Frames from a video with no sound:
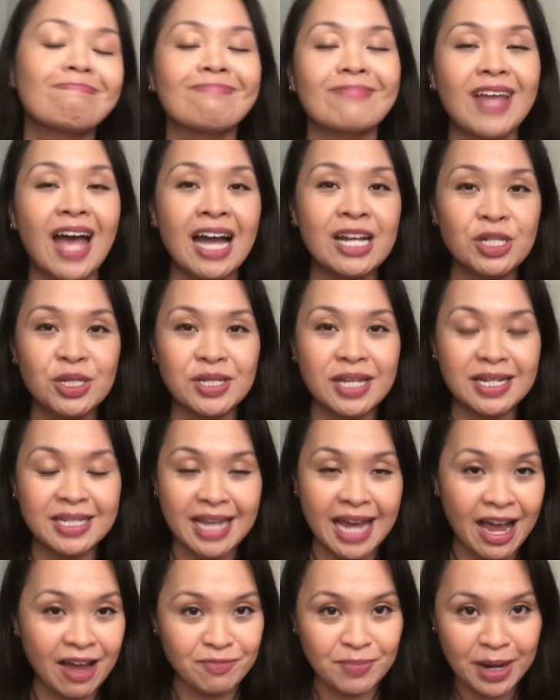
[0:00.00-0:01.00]
I just like to
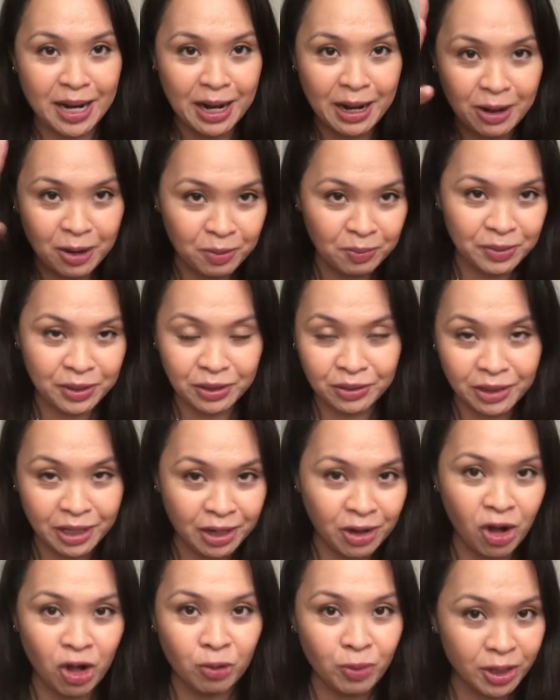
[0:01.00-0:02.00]
have my hair be like
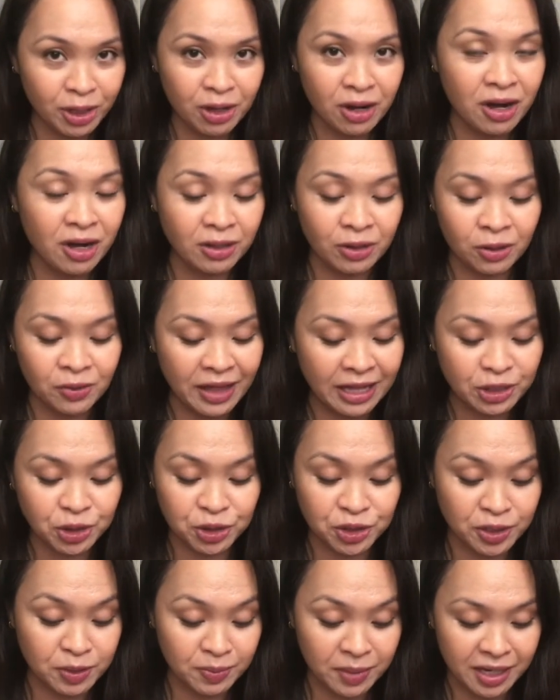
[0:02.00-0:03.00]
all one color. That's
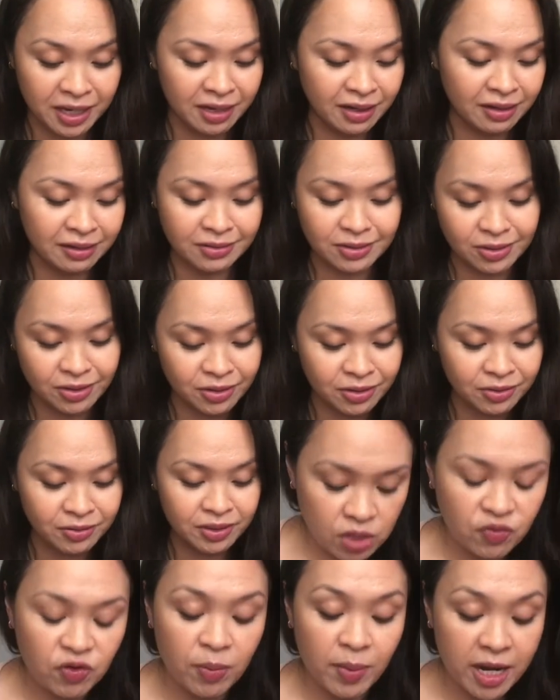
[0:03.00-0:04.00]
just me. So
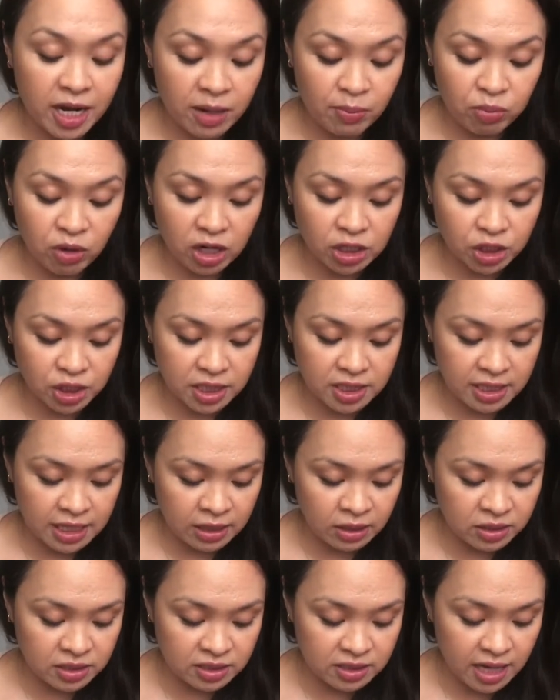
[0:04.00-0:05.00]
for makeup brushes, it's
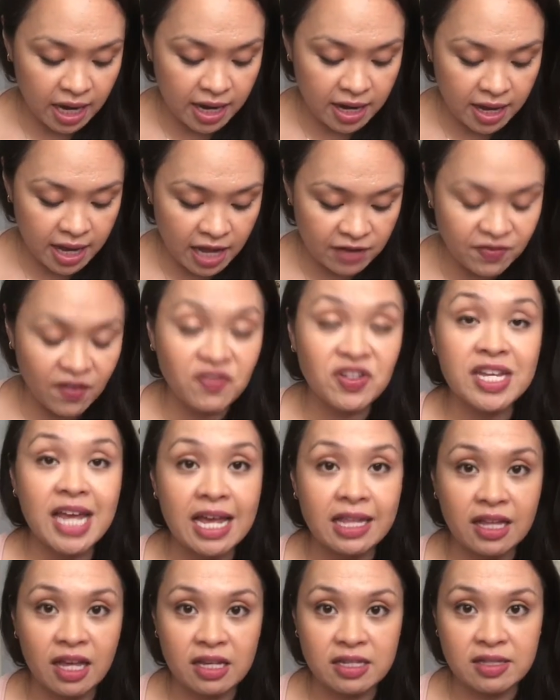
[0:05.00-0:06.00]
saying I had 58
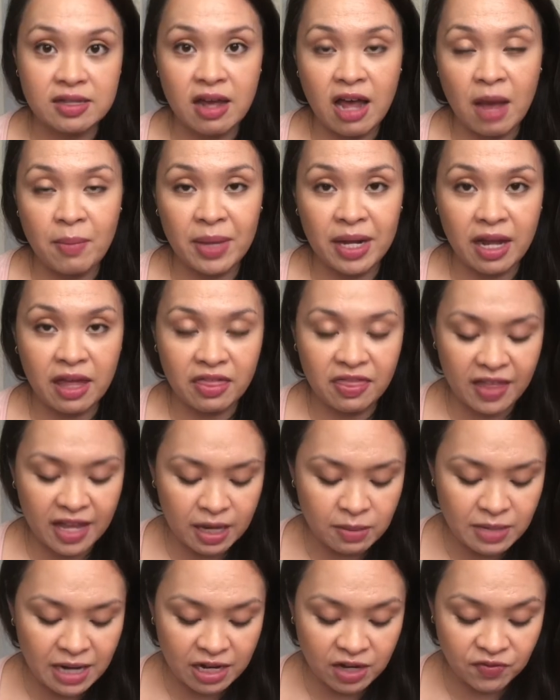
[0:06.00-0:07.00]
last time, and I think
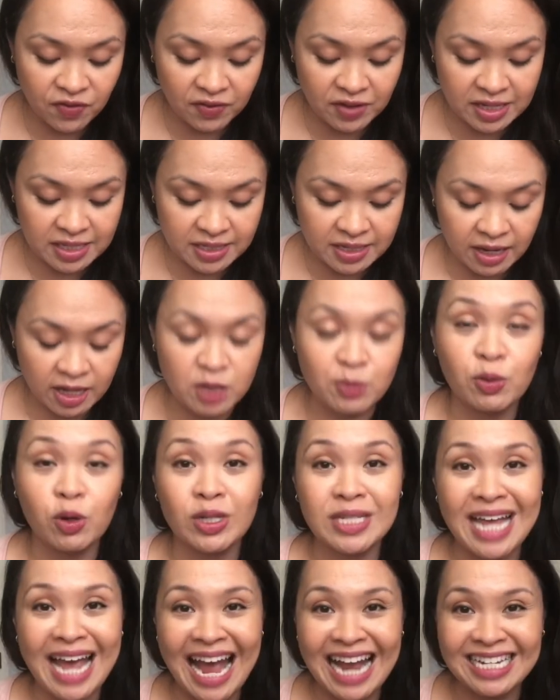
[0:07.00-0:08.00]
I'm down to 56 because
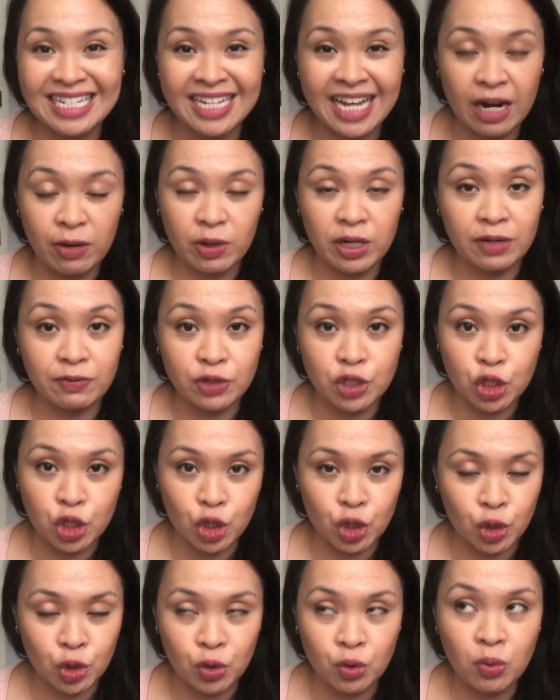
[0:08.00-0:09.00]
I had to get rid of
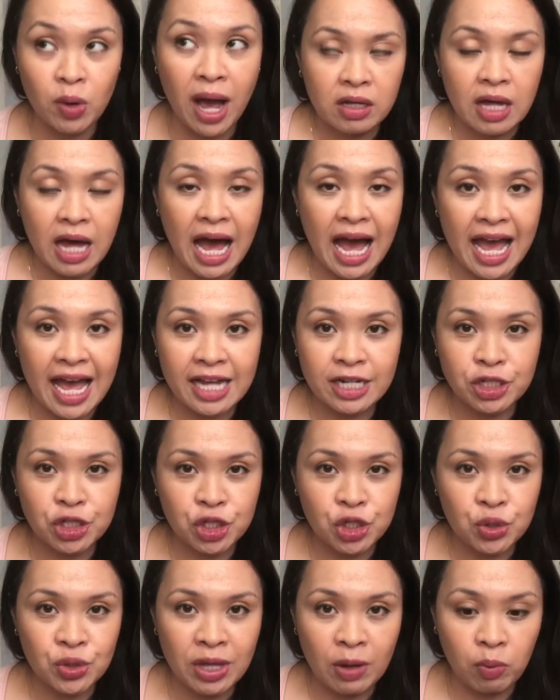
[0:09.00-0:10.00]
2. I had
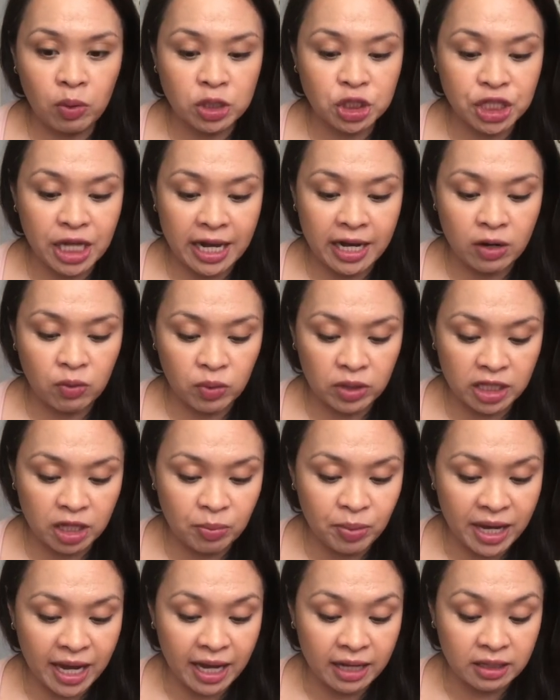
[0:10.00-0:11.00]
2 that were shedding really
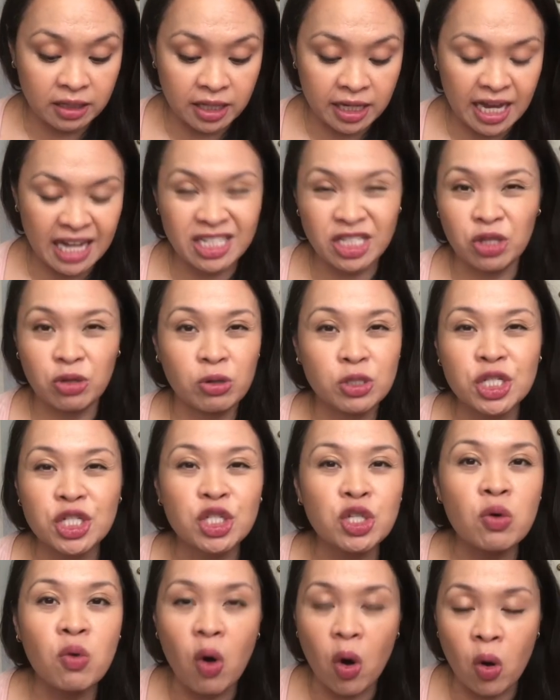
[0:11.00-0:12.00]
badly, and they're just
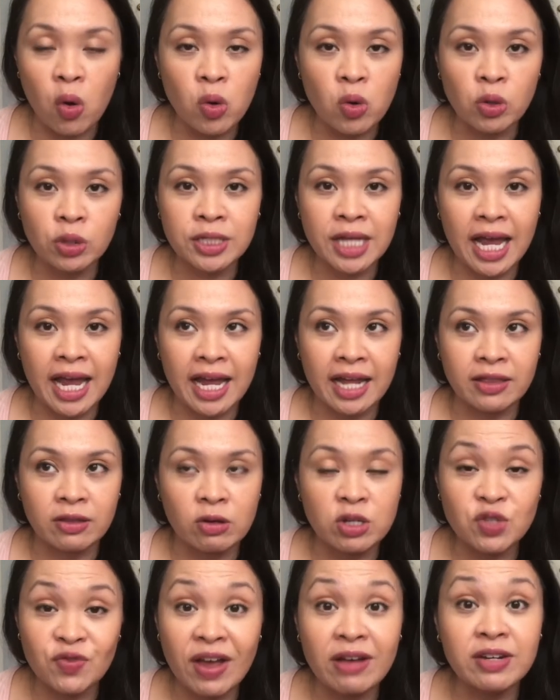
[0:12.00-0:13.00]
so old, and
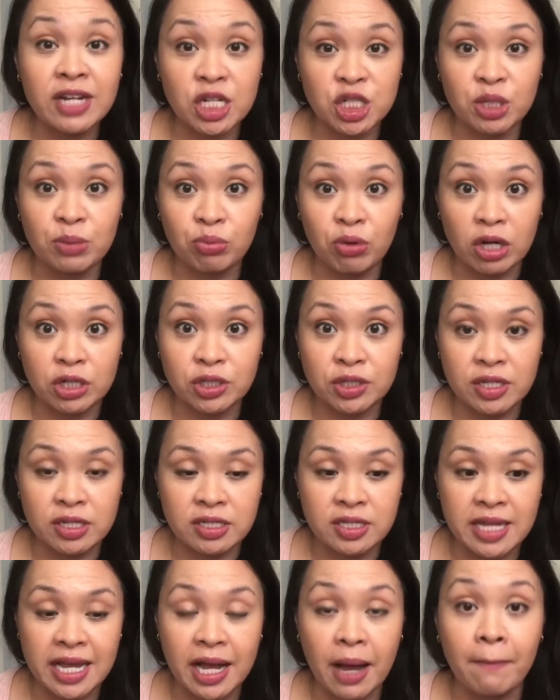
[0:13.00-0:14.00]
those foundation brushes
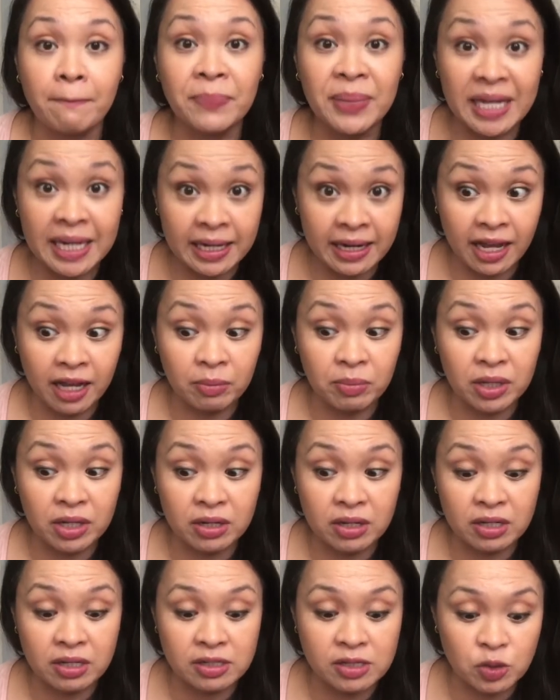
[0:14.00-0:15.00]
take a beating
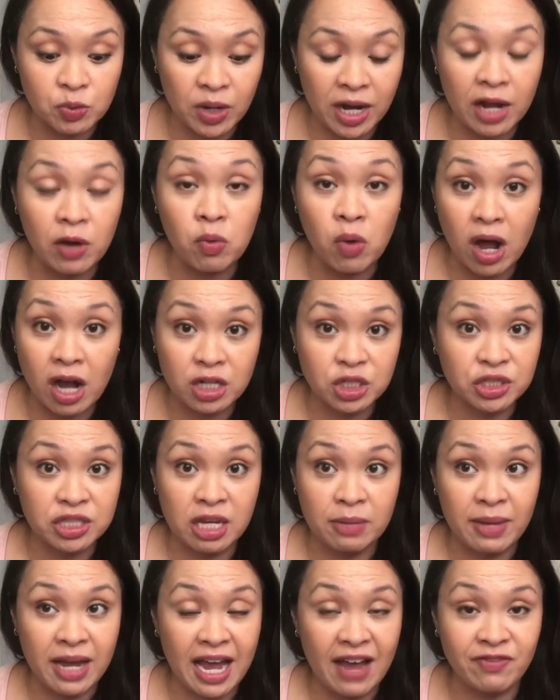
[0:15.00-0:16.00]
because when I wash
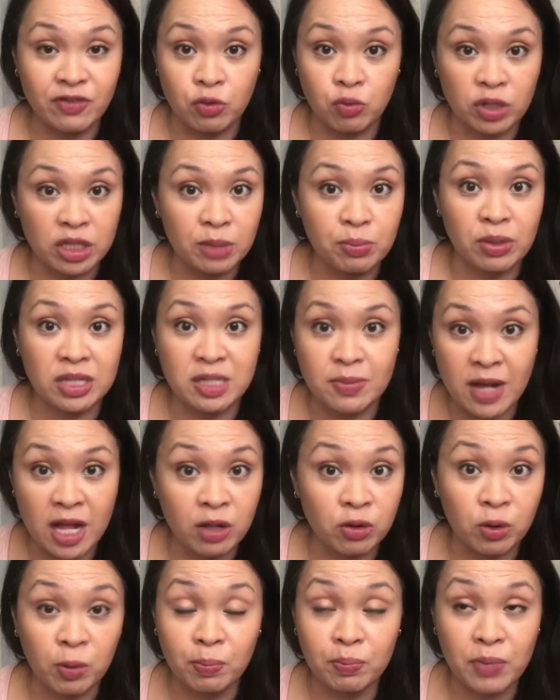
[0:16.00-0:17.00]
them, I have to really put some
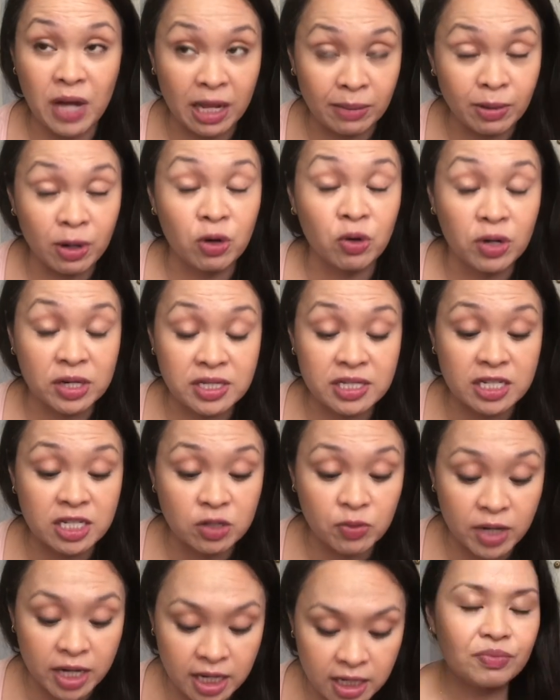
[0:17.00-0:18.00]
elbow grease
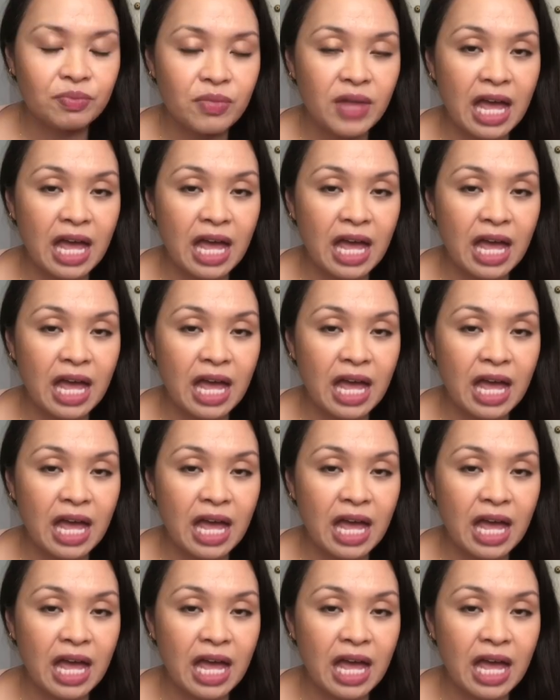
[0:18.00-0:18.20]
into it.